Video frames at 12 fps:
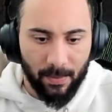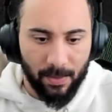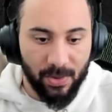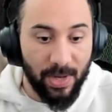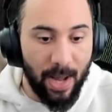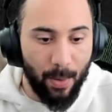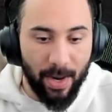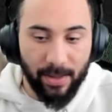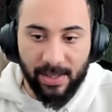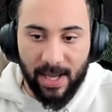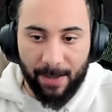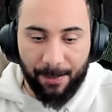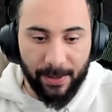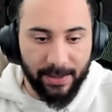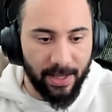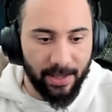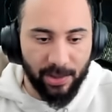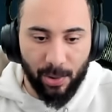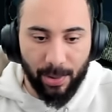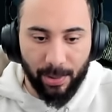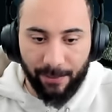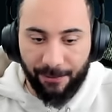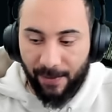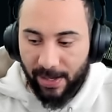So now we're outside of Plague territory. We
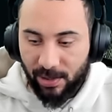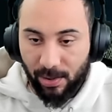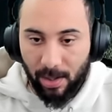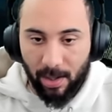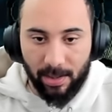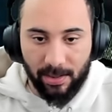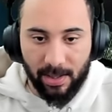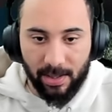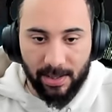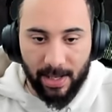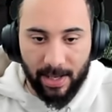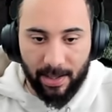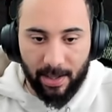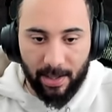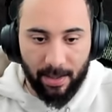can fight to our heart's content.